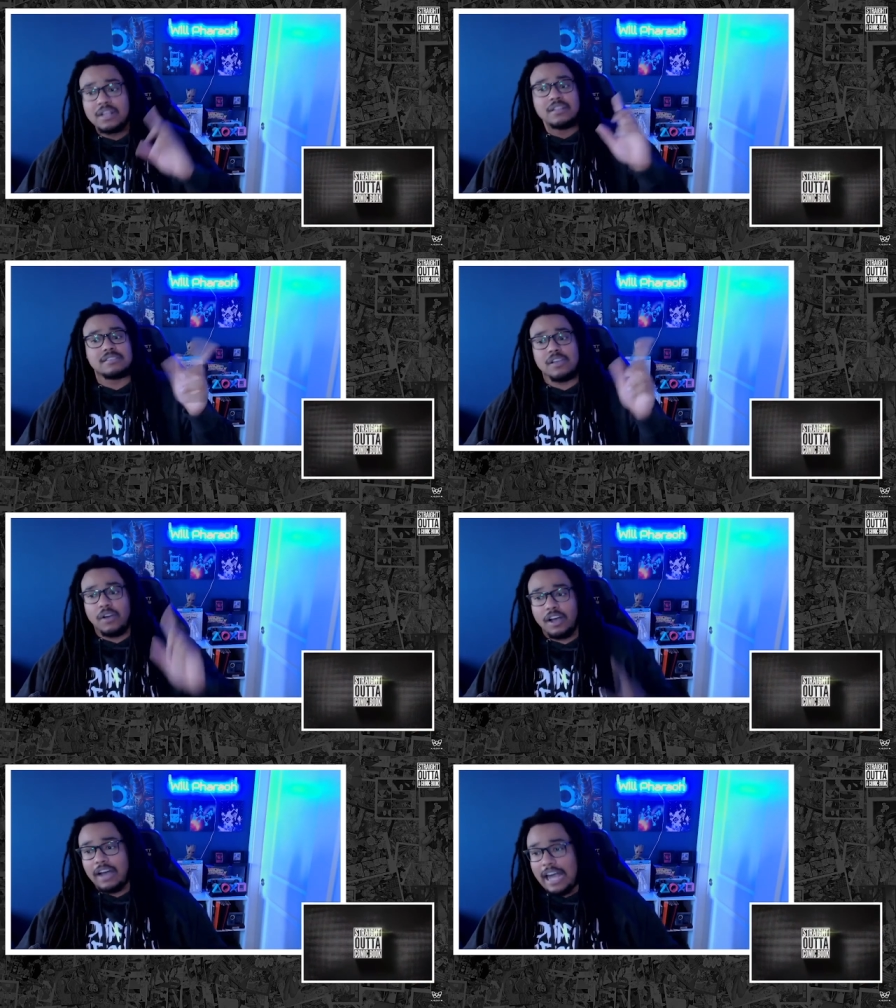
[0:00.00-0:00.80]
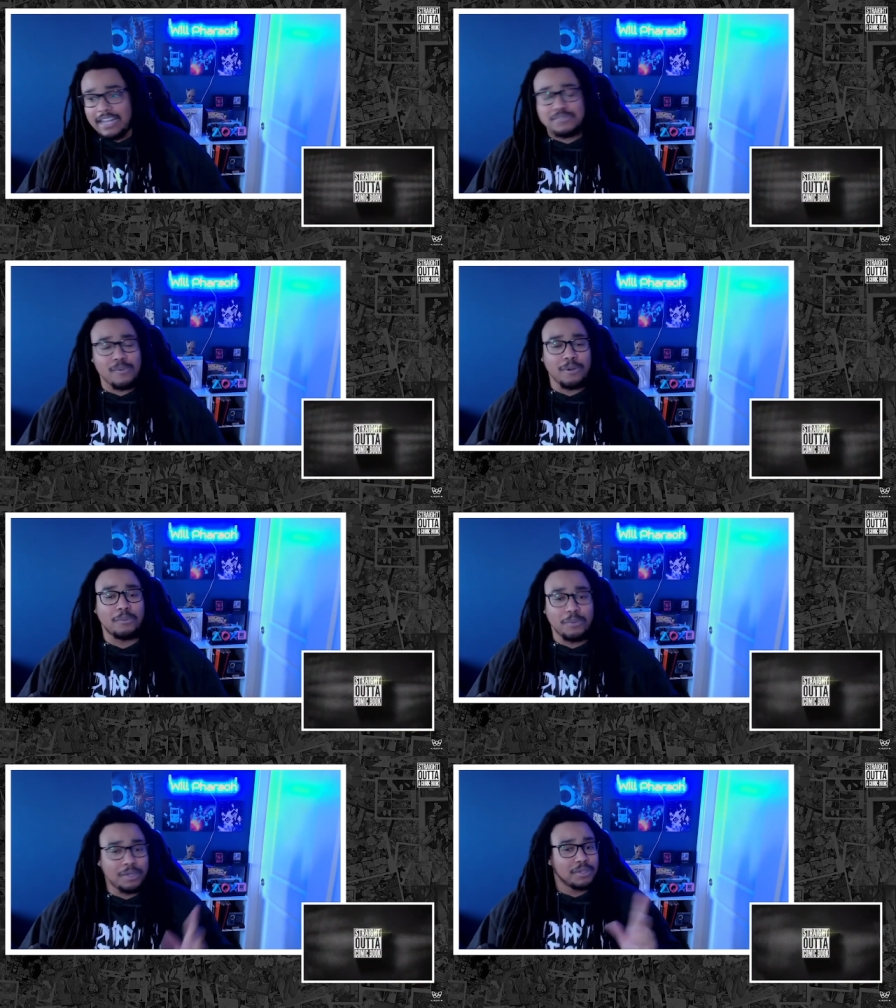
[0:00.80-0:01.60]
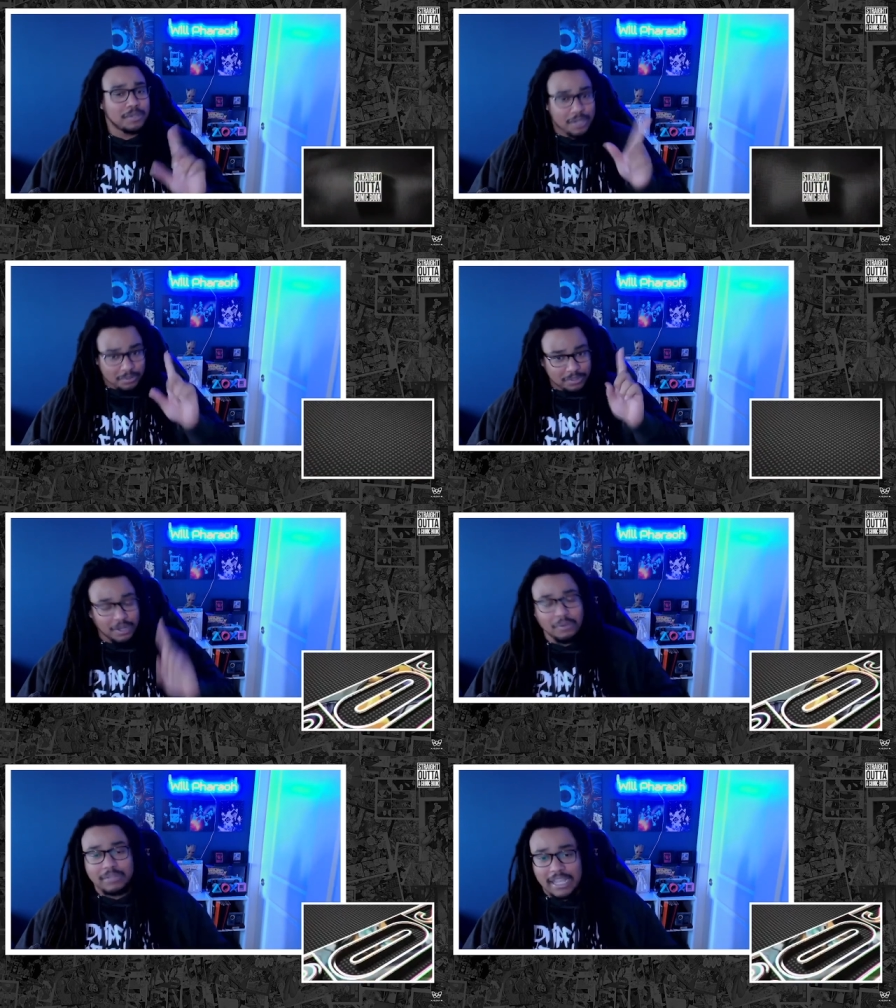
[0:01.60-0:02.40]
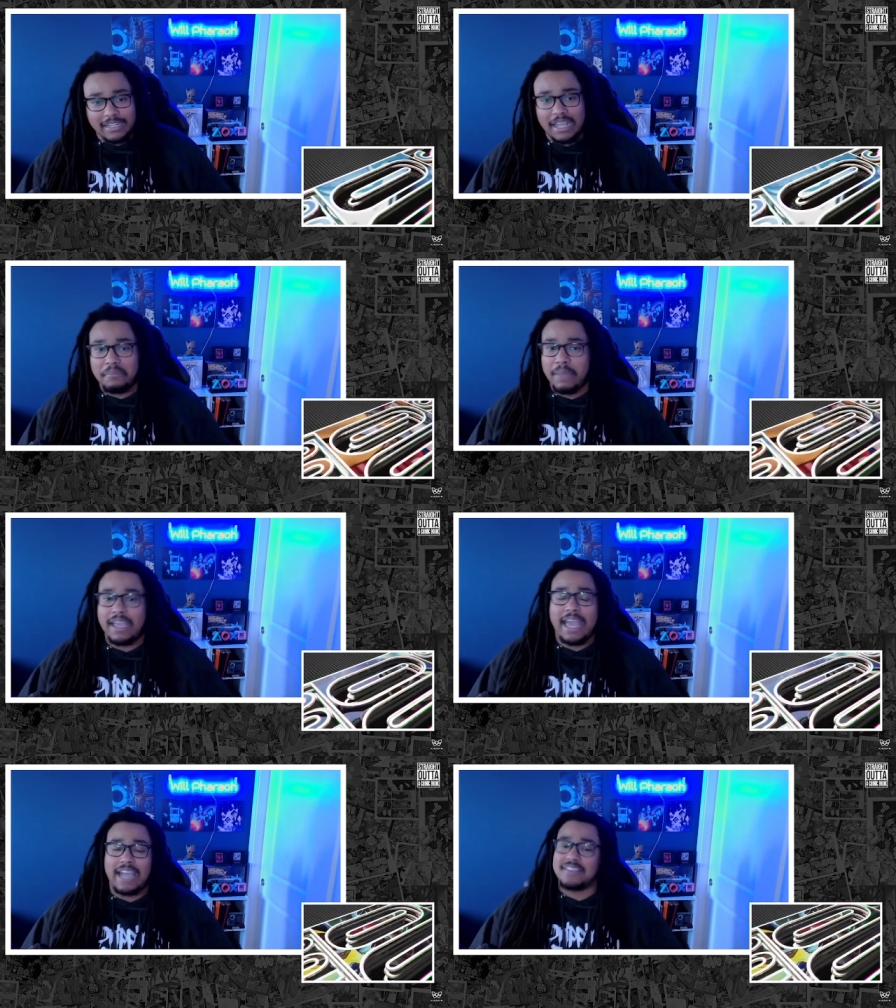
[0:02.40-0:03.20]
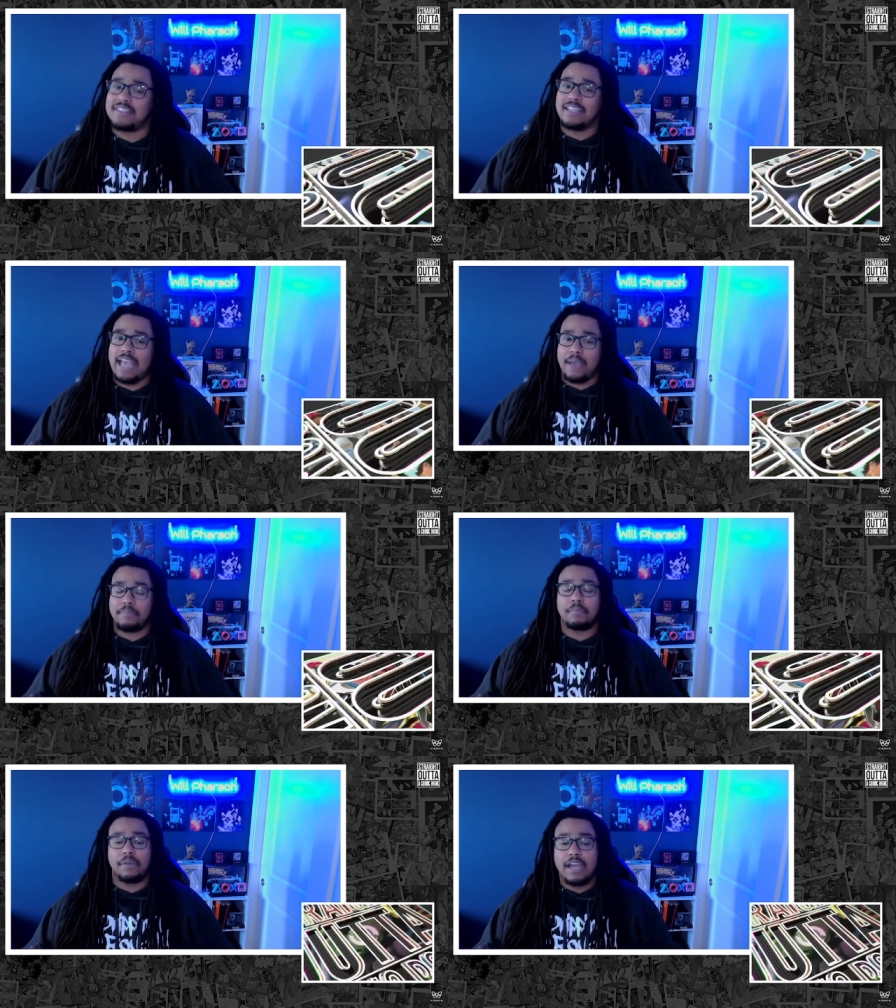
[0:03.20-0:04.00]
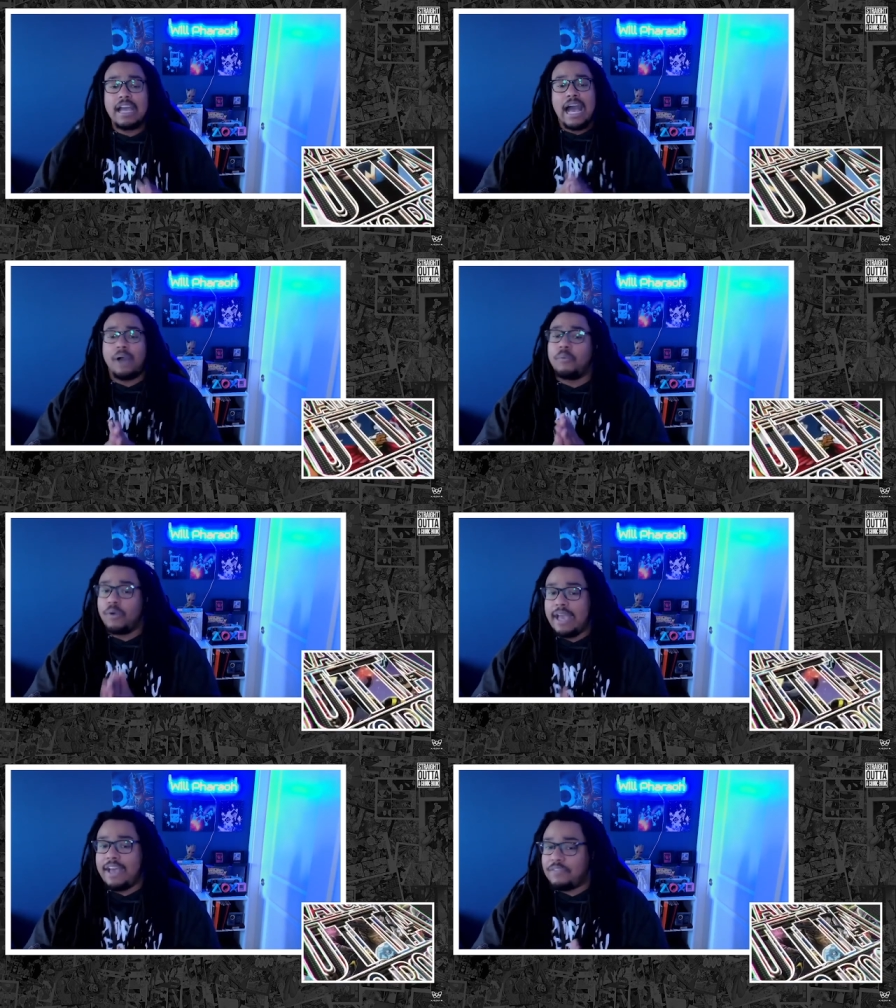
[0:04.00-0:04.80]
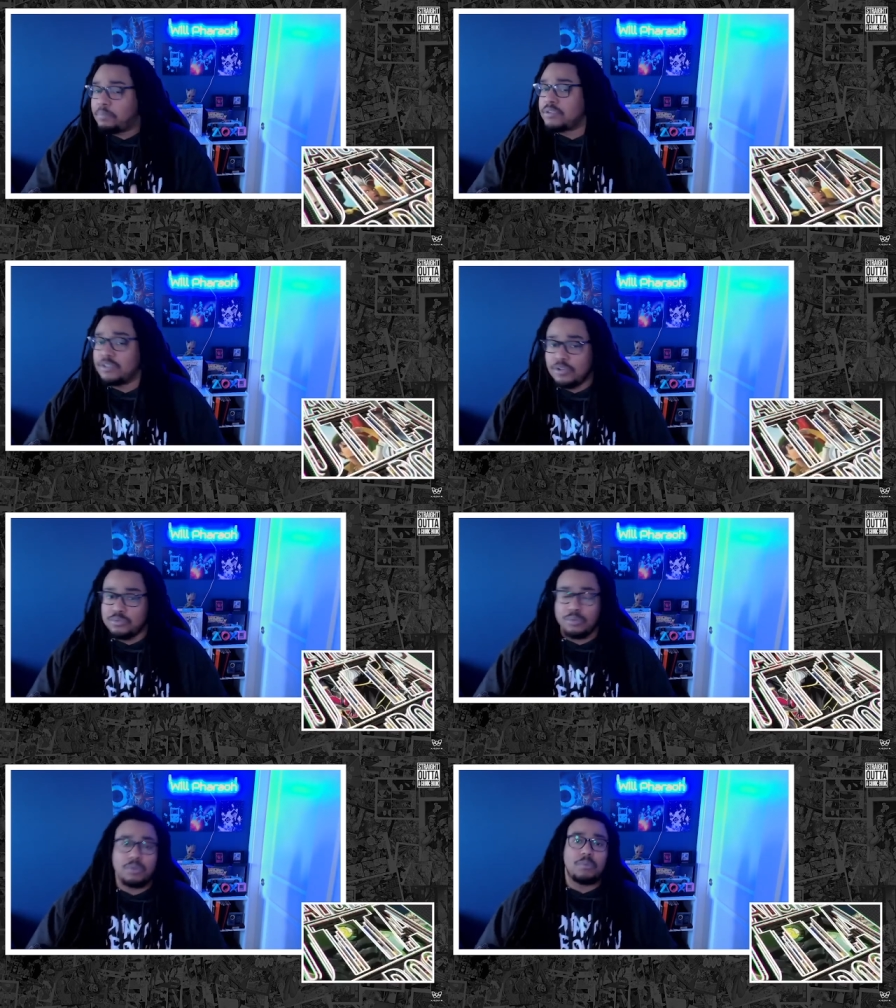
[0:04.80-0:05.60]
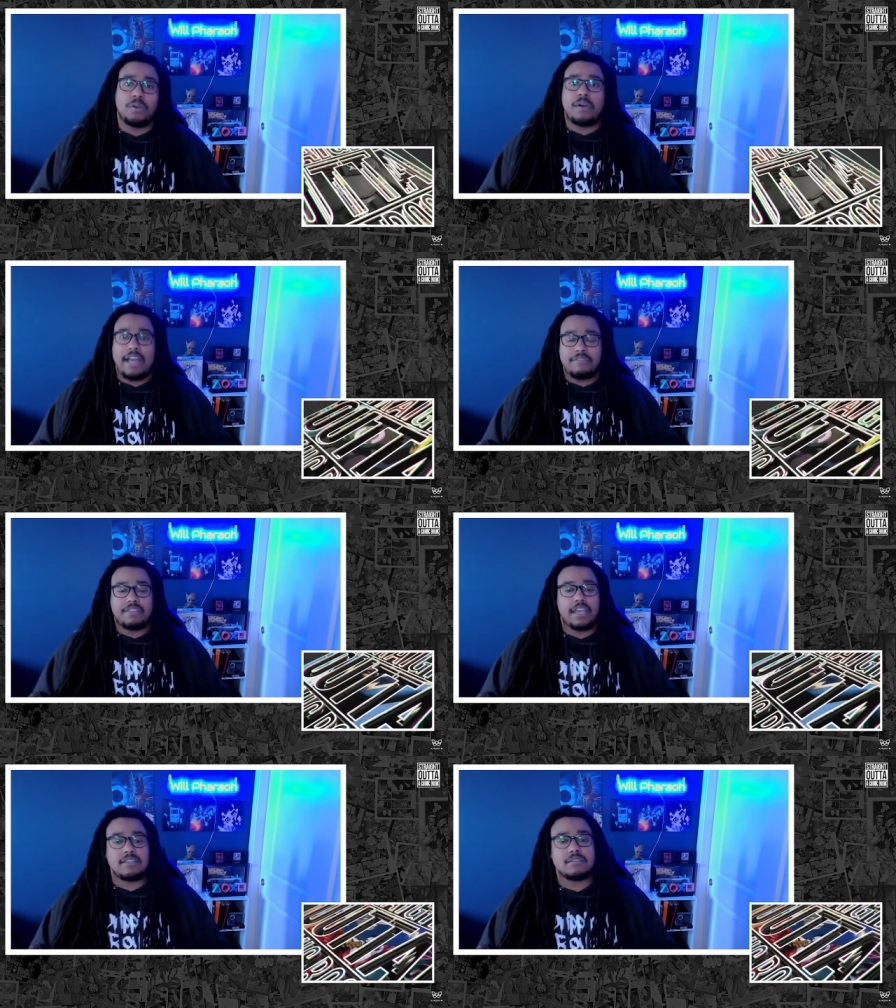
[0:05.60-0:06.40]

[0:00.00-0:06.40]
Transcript: So Icewater will, you know, that may actually happen, but I will have episodes where we will have guests.